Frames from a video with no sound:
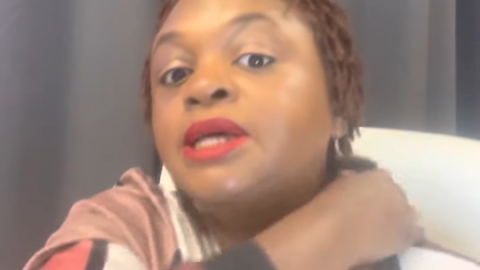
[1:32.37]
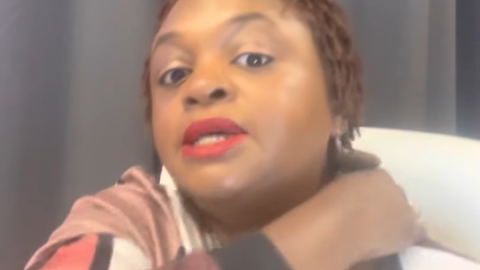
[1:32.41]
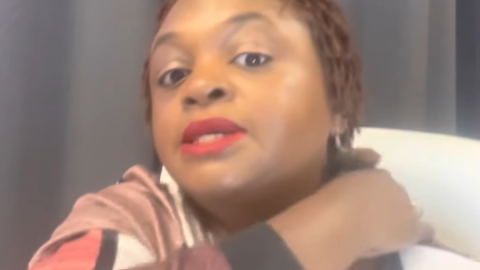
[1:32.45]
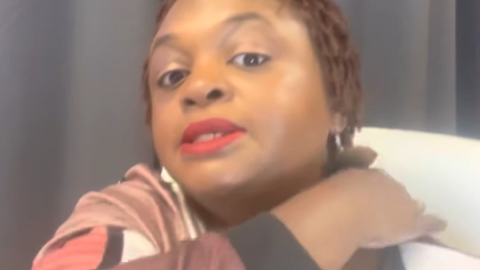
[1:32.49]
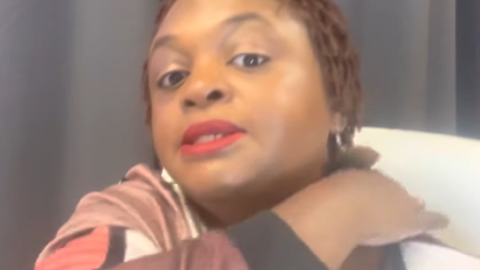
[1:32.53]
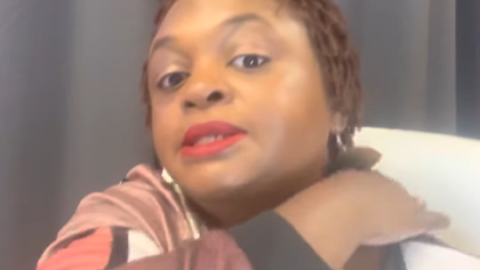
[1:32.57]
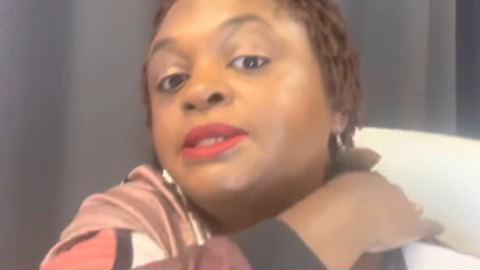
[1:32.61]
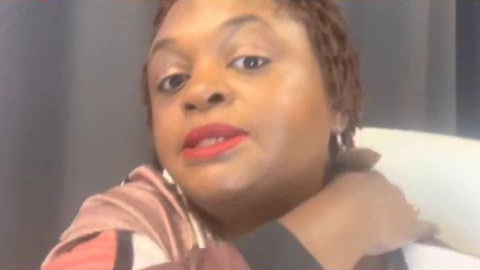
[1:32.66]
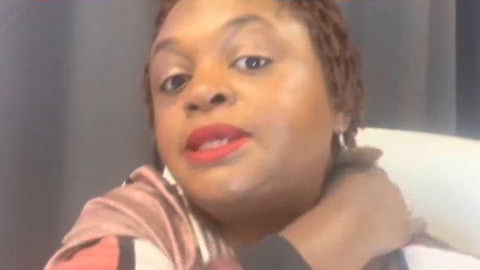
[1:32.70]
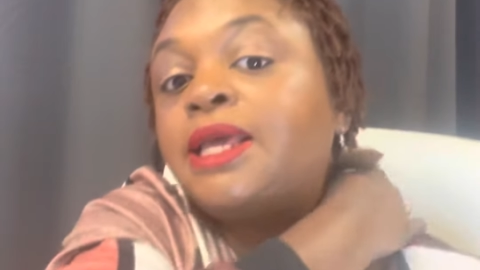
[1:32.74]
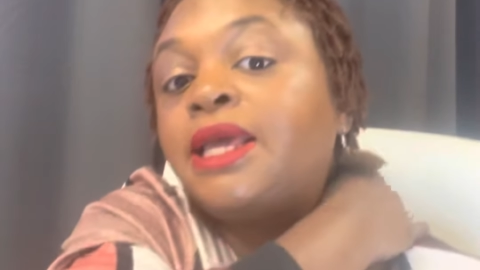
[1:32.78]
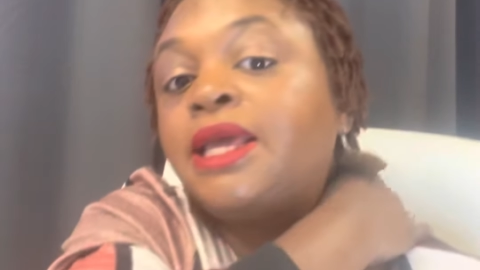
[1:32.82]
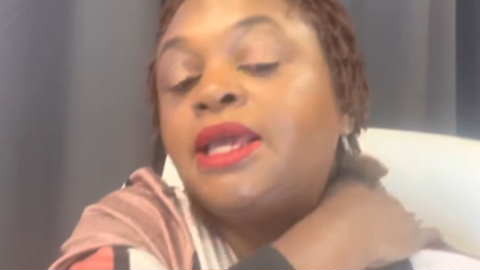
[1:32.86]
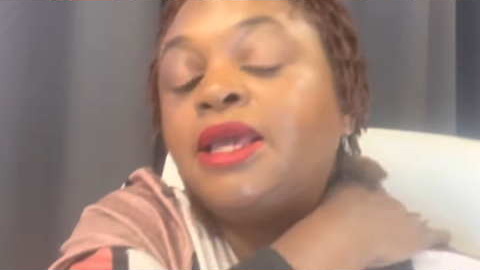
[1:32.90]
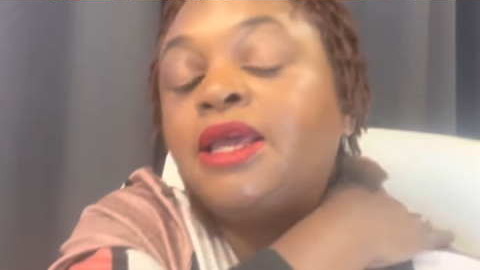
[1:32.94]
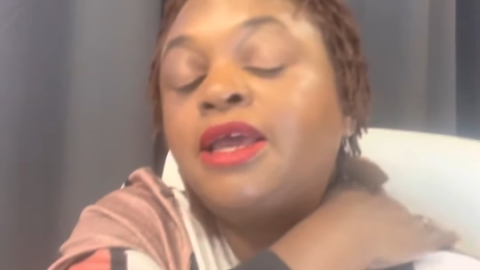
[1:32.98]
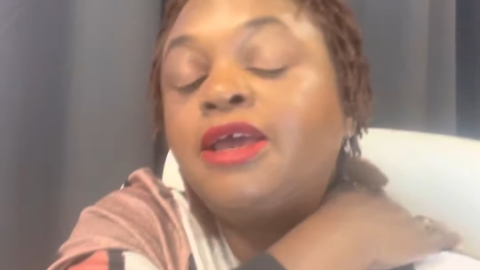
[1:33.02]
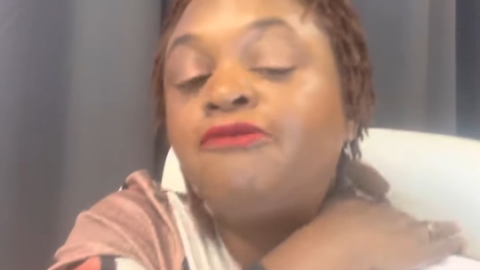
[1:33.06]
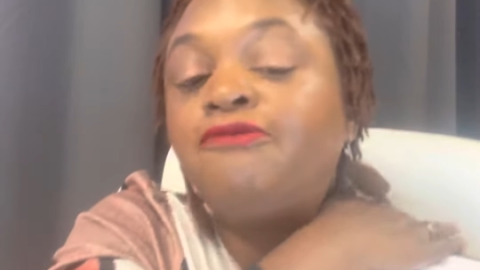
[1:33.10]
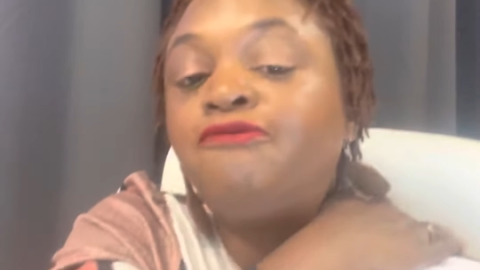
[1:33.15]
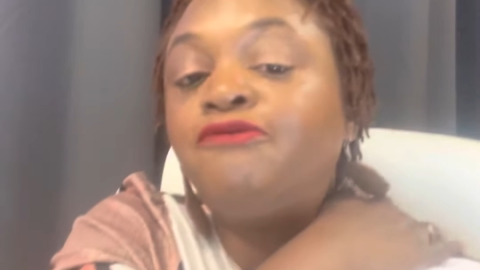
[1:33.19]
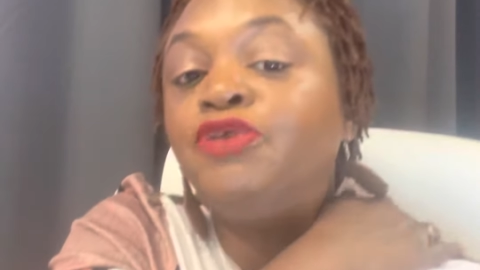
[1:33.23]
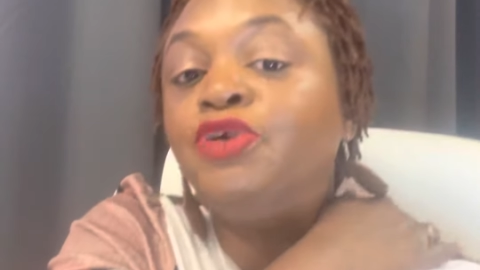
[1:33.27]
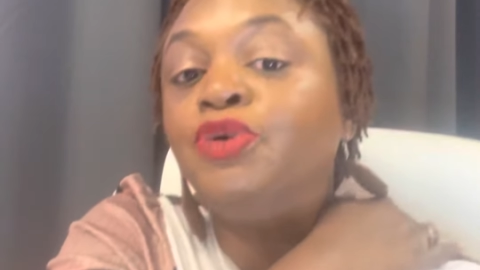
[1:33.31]
see
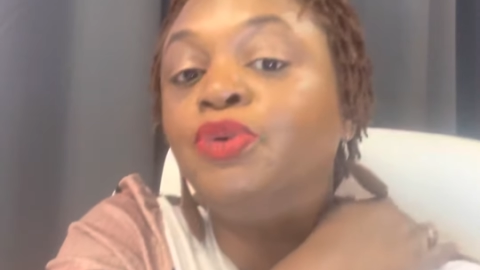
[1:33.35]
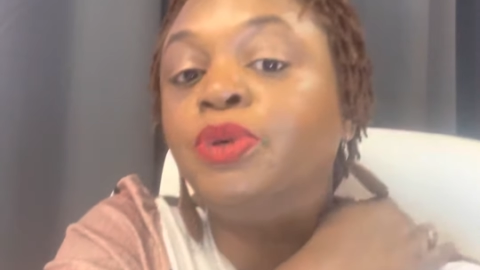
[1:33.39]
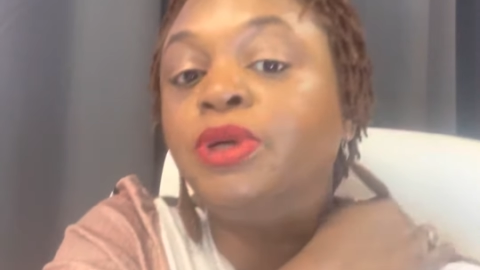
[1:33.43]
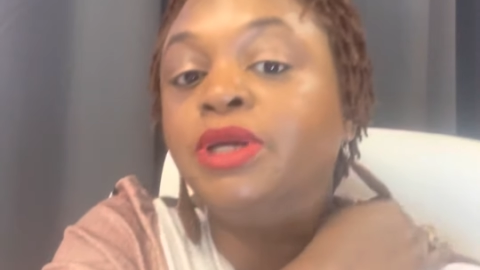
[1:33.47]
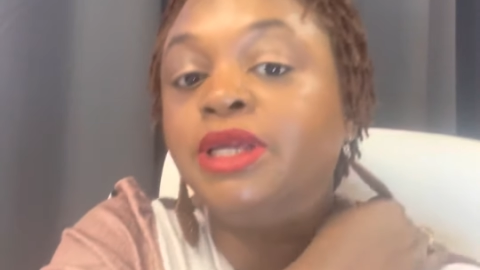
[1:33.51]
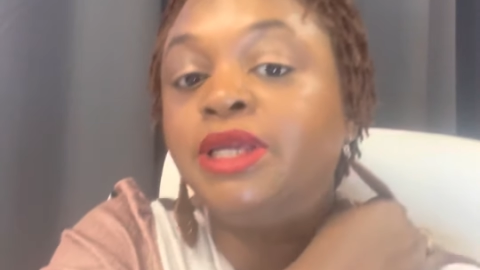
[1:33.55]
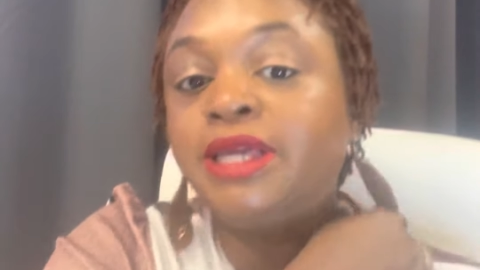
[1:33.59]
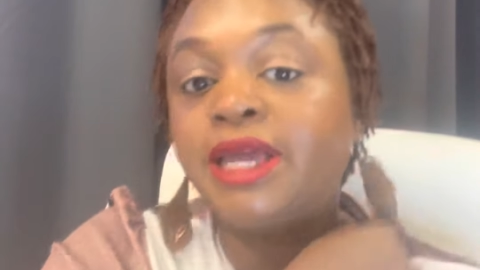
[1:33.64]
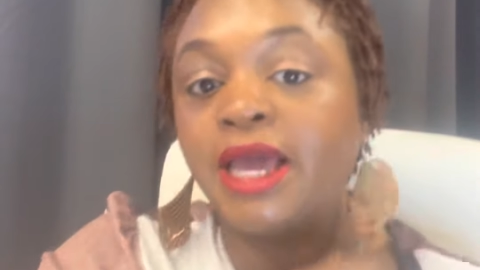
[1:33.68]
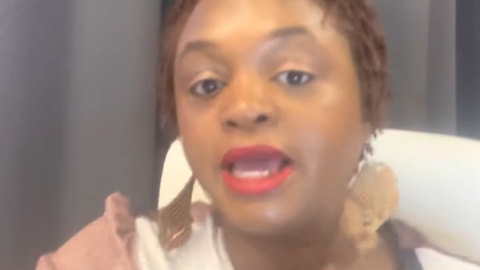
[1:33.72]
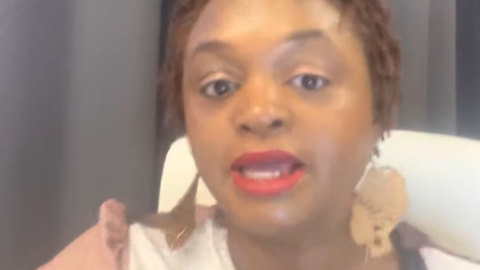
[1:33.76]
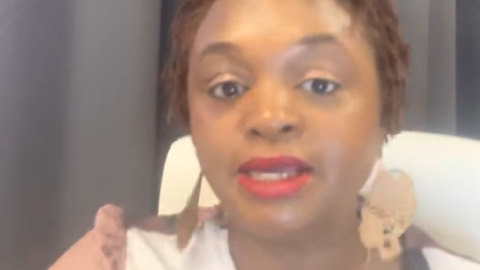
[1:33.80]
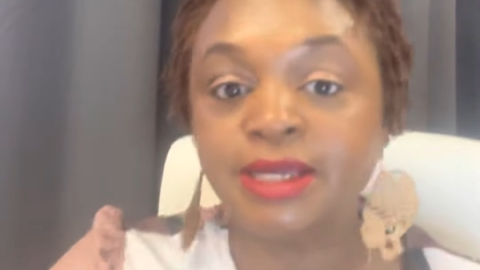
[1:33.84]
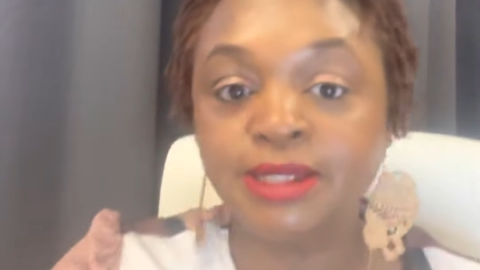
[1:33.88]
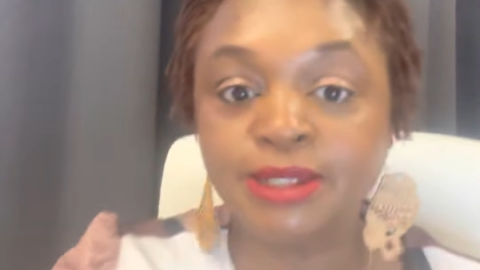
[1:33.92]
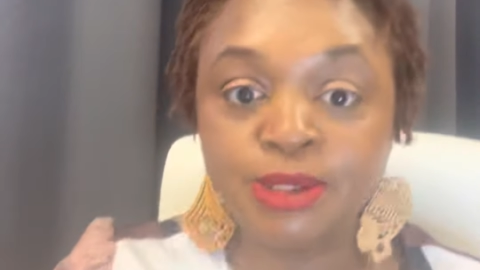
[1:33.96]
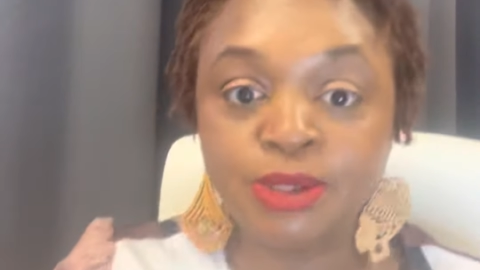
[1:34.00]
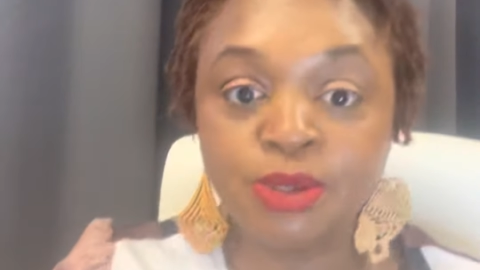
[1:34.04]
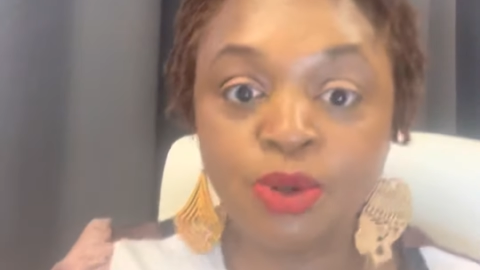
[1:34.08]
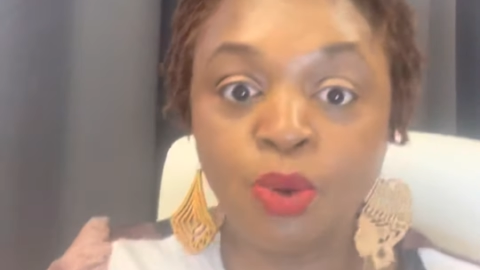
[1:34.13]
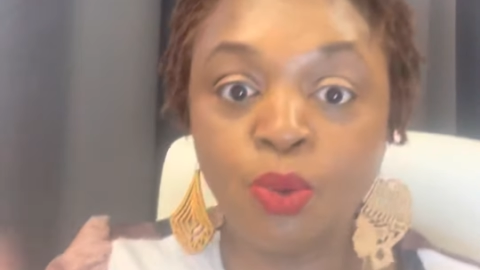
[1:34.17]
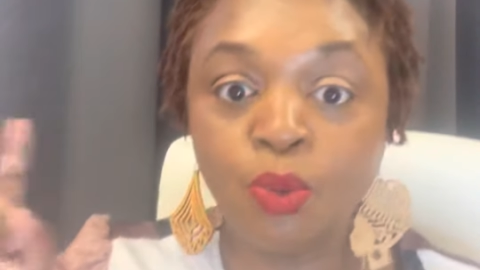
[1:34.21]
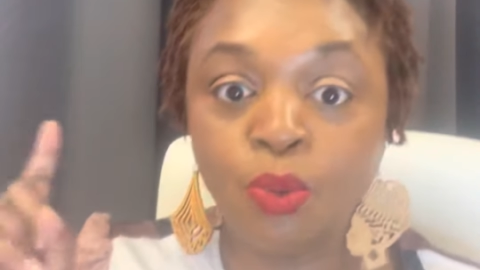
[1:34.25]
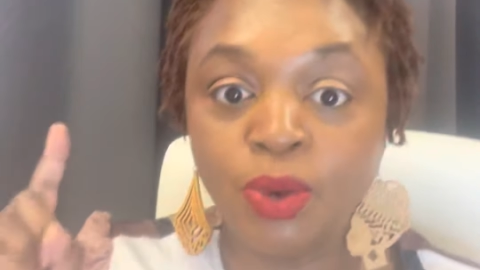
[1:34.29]
if you can get
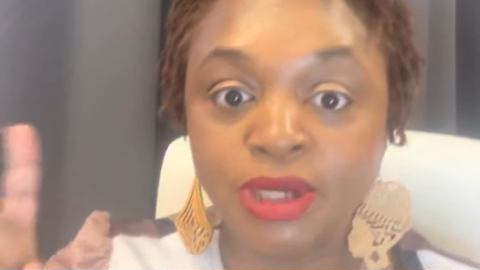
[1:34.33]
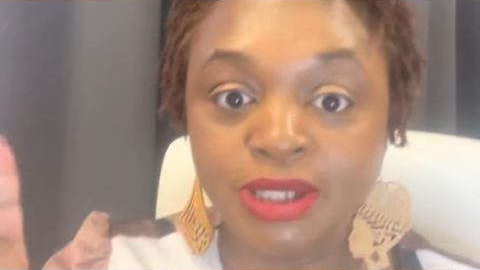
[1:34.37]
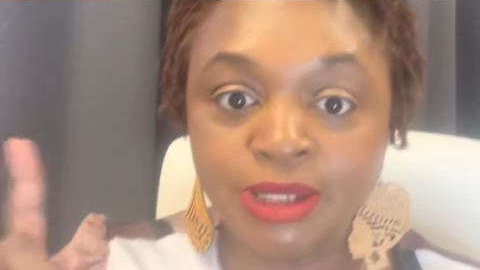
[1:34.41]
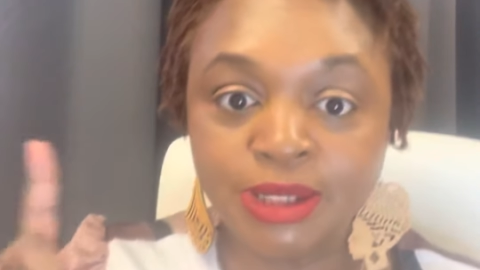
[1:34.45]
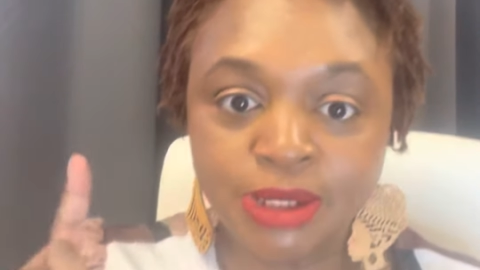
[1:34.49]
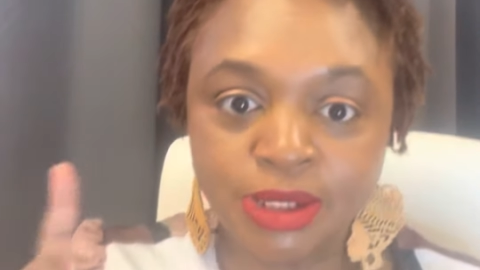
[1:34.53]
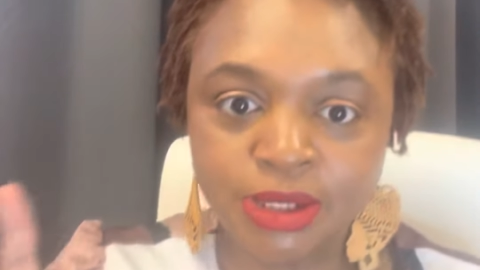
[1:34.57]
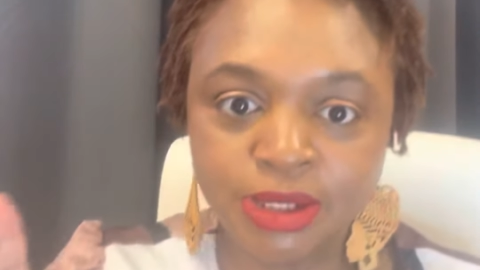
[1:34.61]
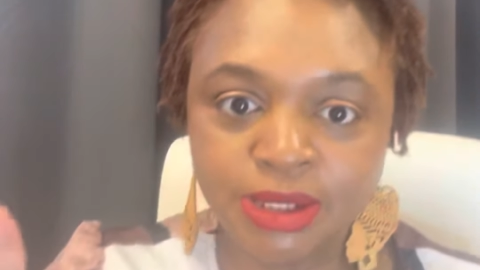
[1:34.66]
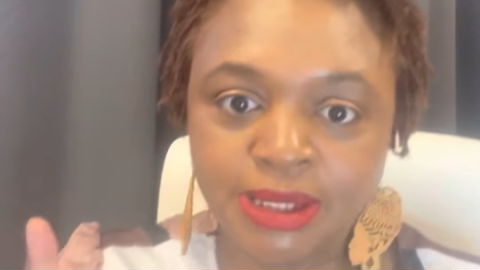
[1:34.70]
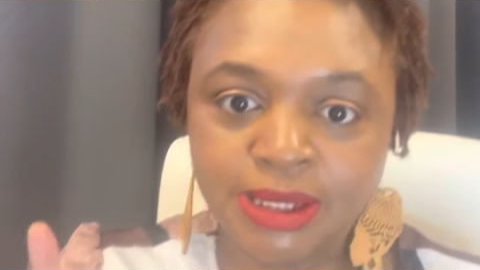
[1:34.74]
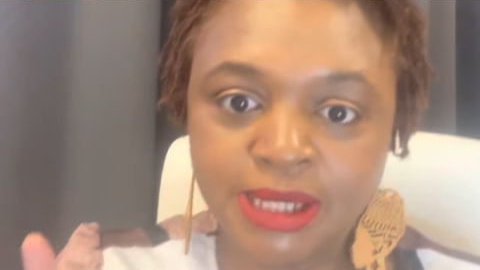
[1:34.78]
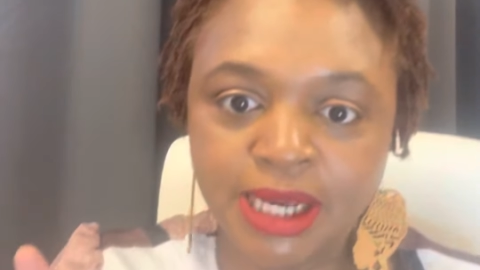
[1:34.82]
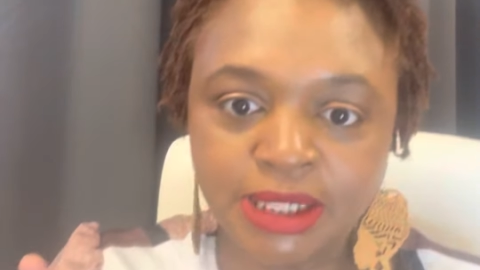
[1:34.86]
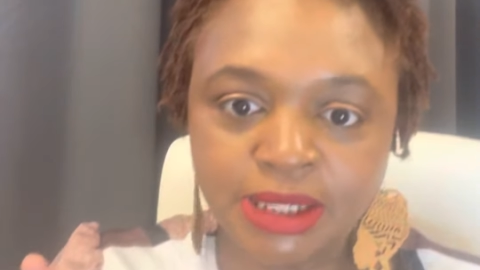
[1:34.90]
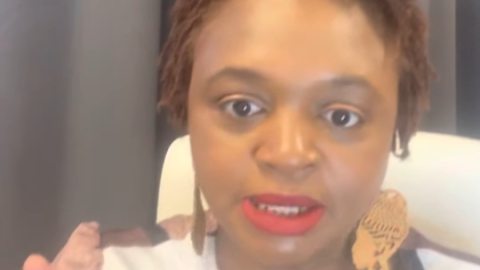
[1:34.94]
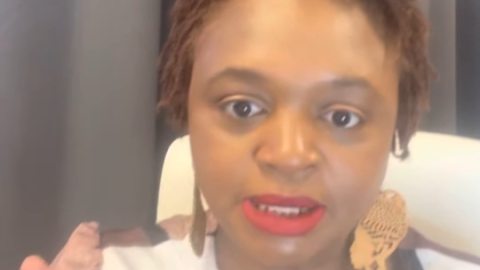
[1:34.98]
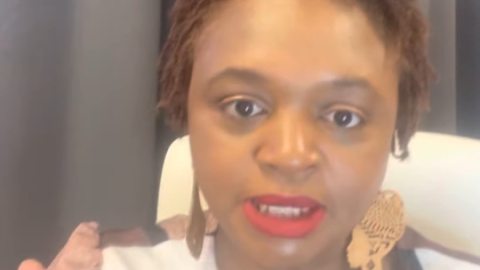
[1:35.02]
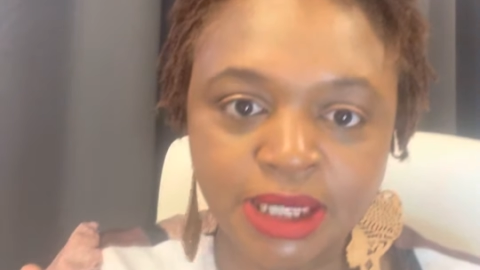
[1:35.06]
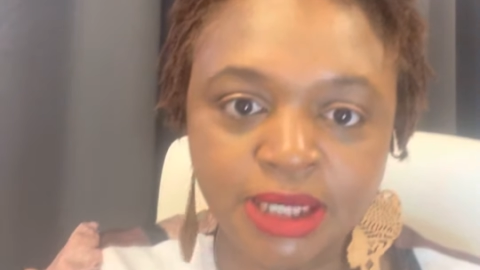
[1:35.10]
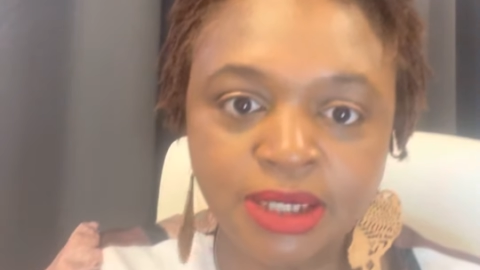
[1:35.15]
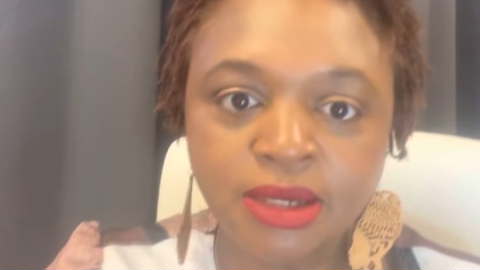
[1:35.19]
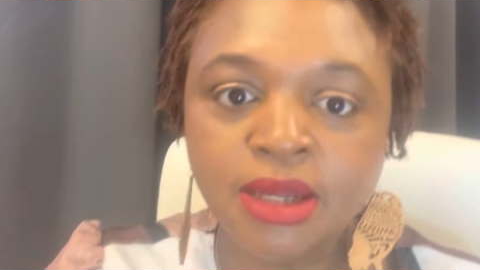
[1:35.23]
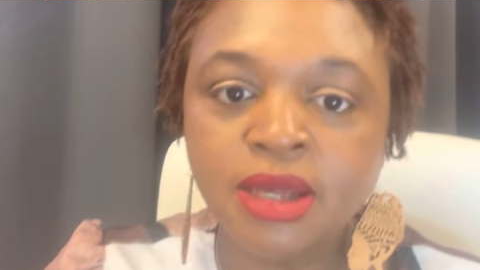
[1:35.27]
into a winter
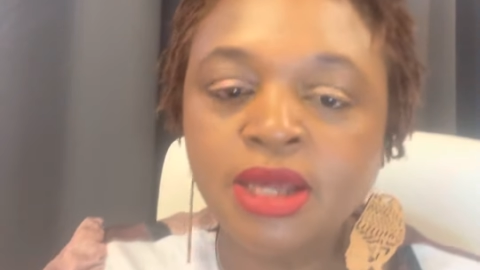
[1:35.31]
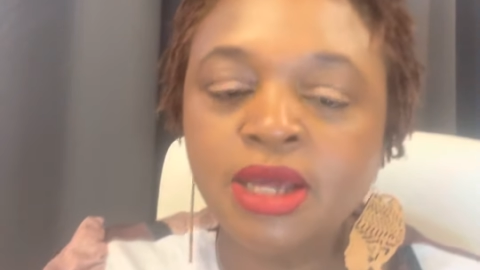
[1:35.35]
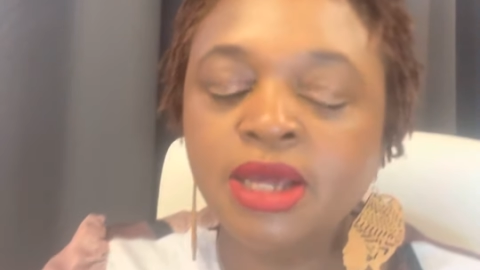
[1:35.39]
session.